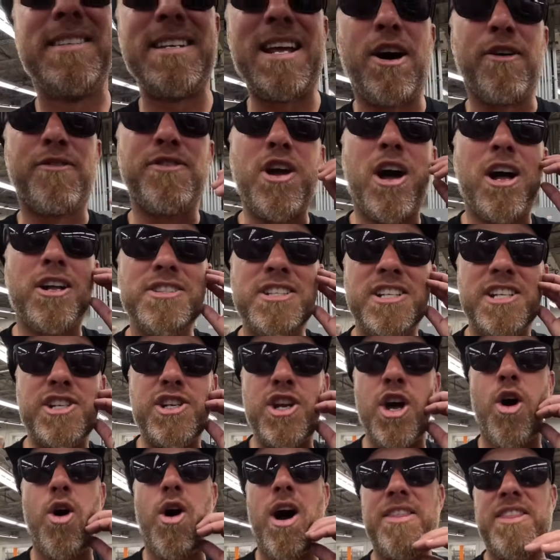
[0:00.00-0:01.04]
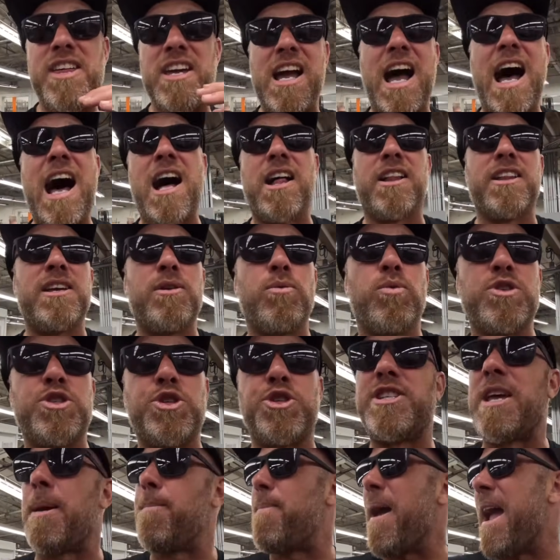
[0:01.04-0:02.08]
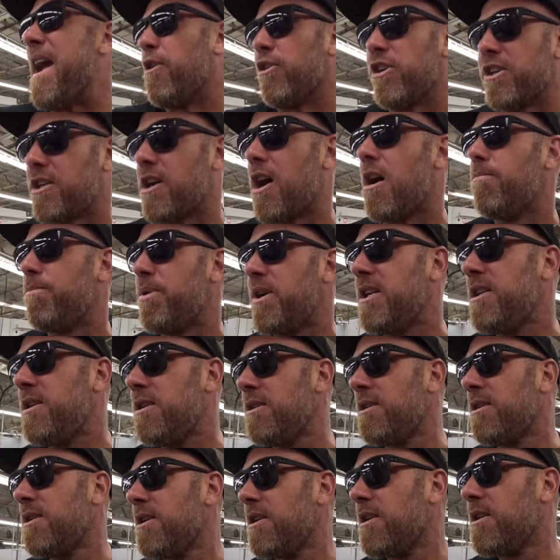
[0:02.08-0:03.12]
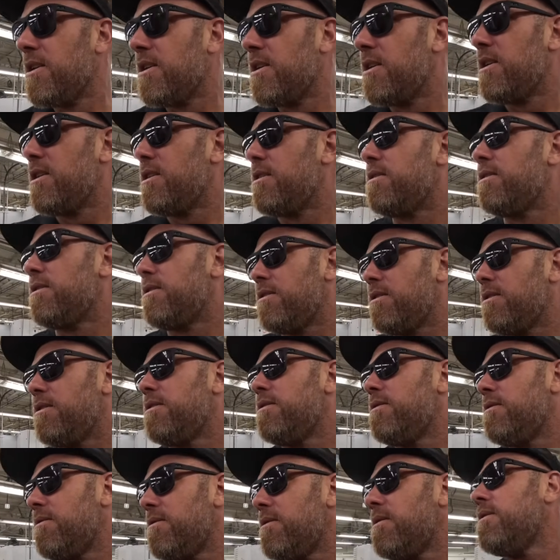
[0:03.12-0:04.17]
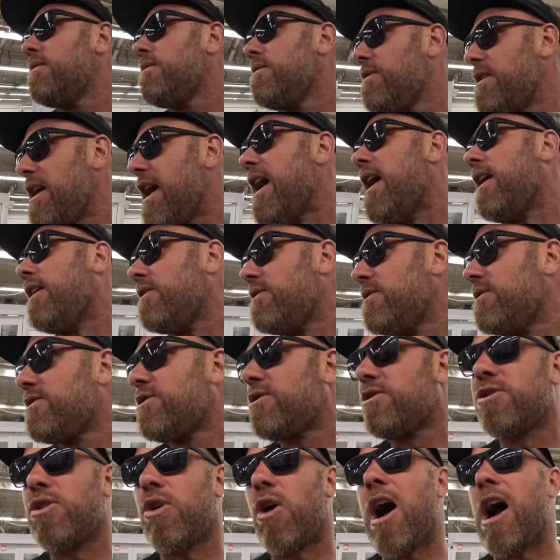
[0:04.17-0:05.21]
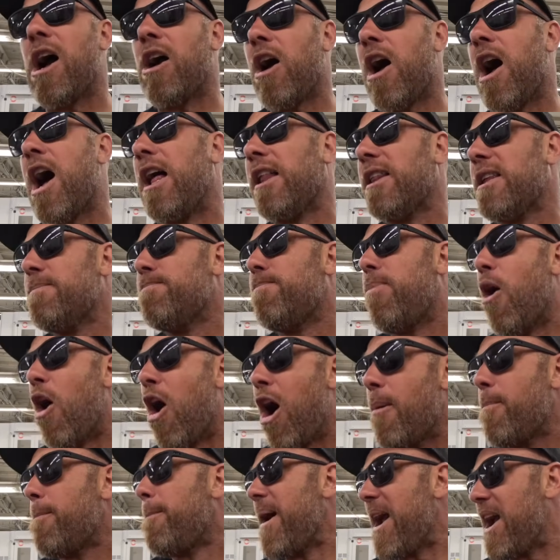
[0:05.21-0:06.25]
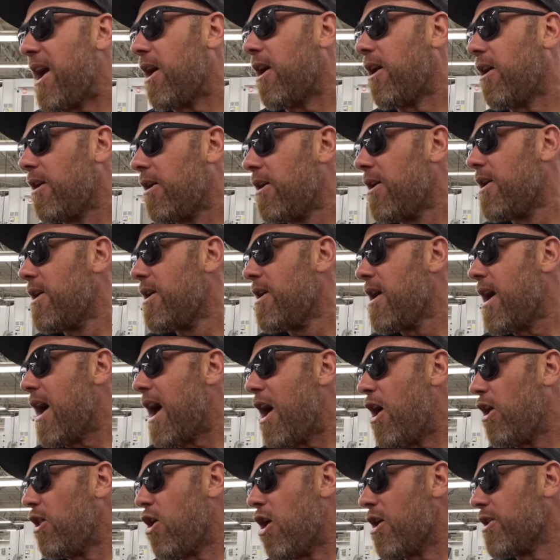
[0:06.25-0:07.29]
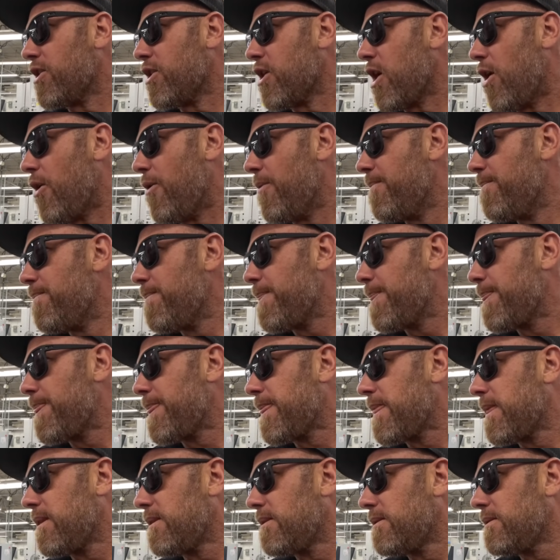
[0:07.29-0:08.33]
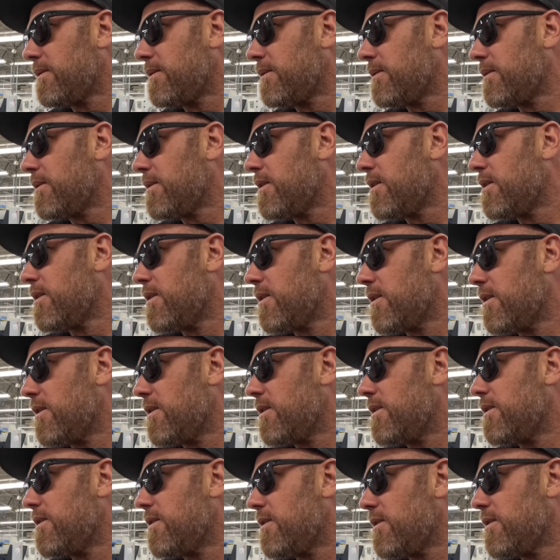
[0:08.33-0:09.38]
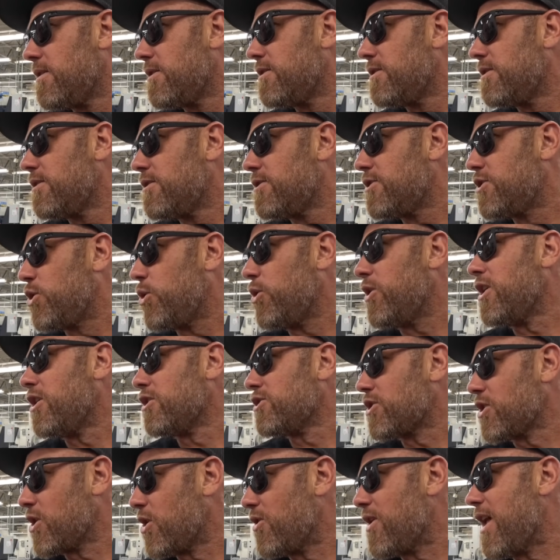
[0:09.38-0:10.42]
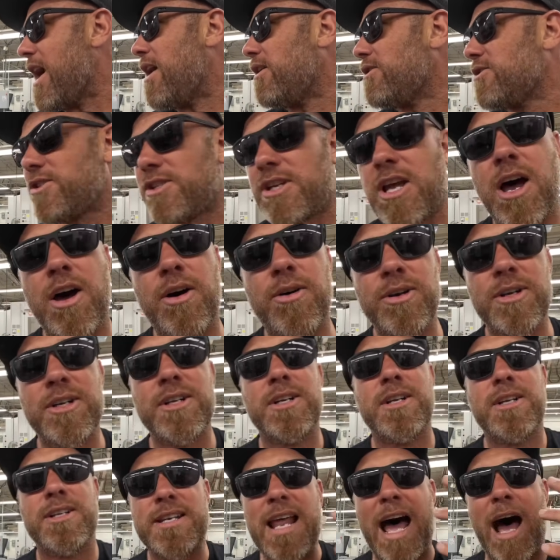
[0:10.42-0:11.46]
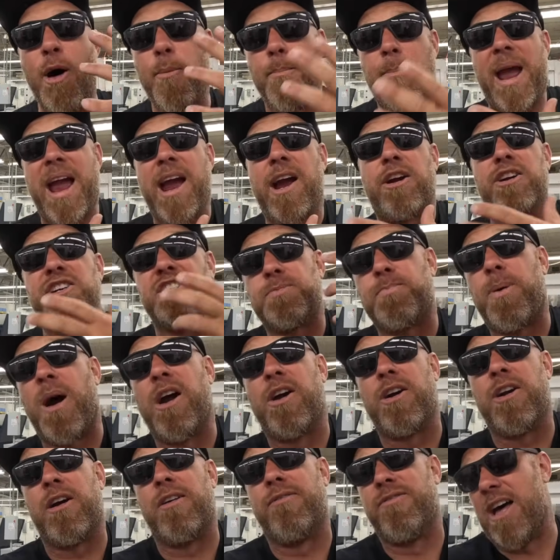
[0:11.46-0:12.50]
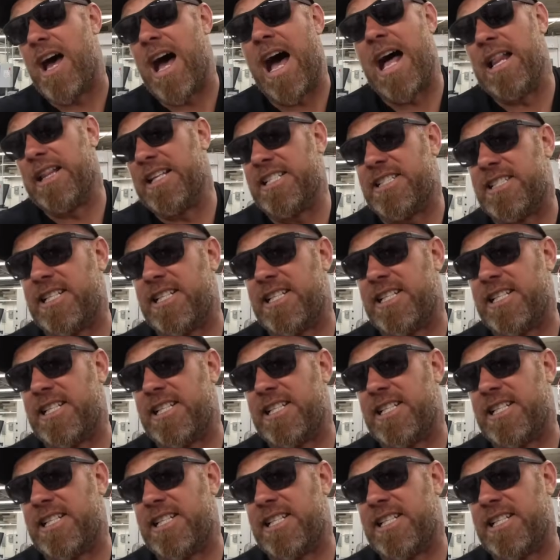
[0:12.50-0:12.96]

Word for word: Now, if y'all didn't know, I think Holley, would you say parent company? Yeah, they, they actually bought us. Yeah. Yep. So Ho Holley bought Baer yep. how long ago? A couple years, I think two years now. Two, two years, years ago now. So now Baer is part of the Holley